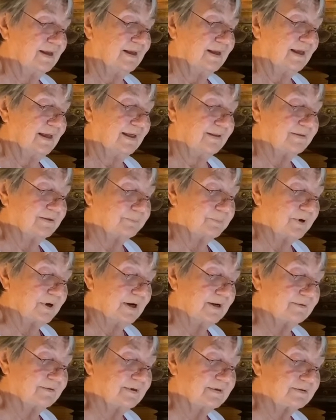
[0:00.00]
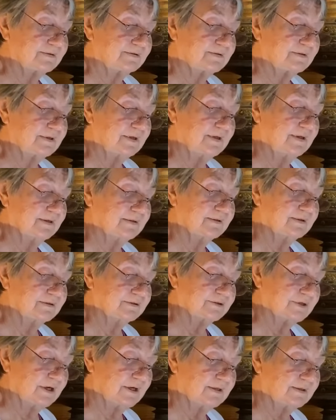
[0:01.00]
and the progress in the
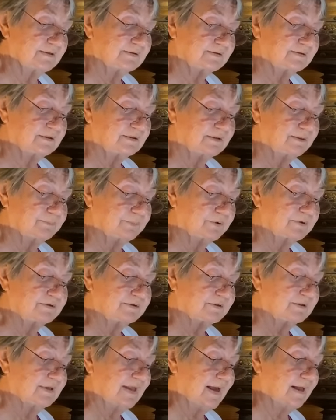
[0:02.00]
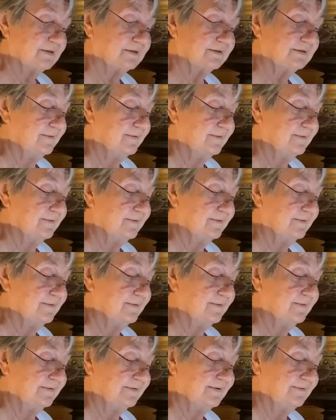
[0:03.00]
jhanas and the personality de
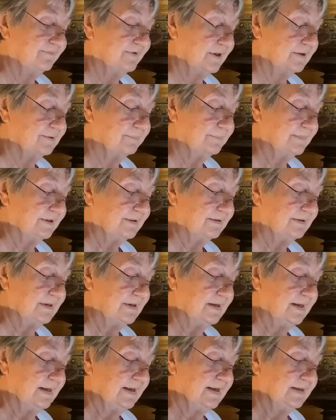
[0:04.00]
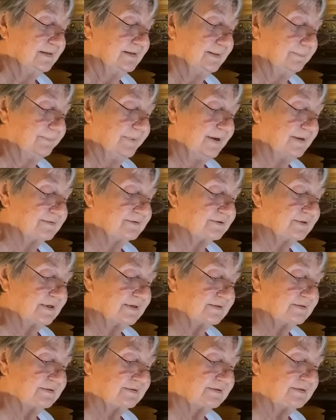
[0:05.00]
development depends on
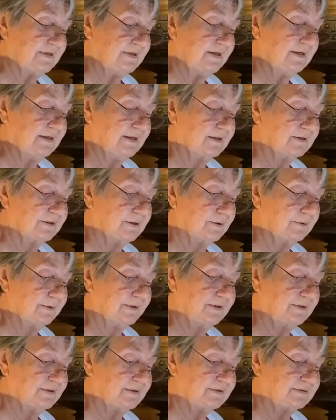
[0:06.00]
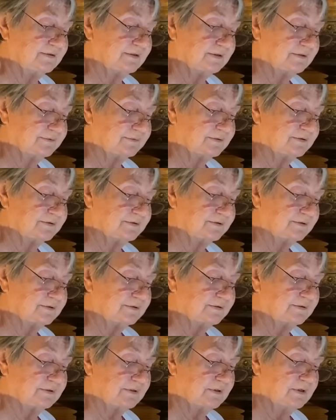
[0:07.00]
seeing and knowing these
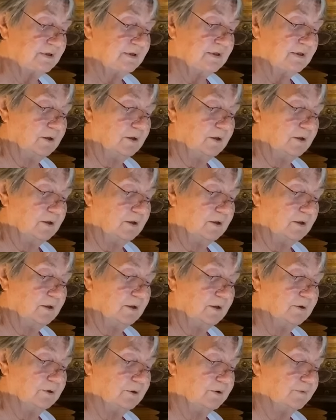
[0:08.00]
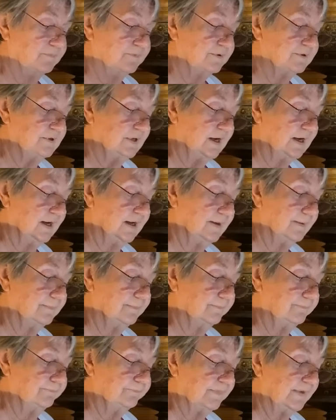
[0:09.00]
hindrances well over
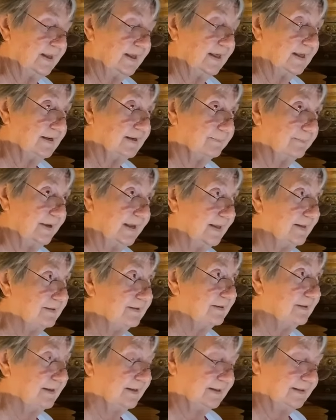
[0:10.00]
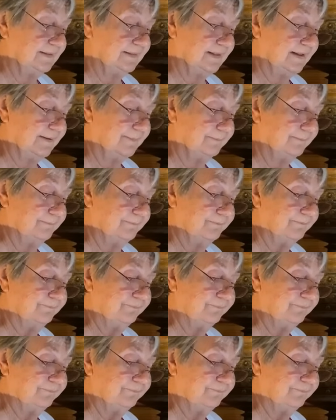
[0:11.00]
time and abandoning them.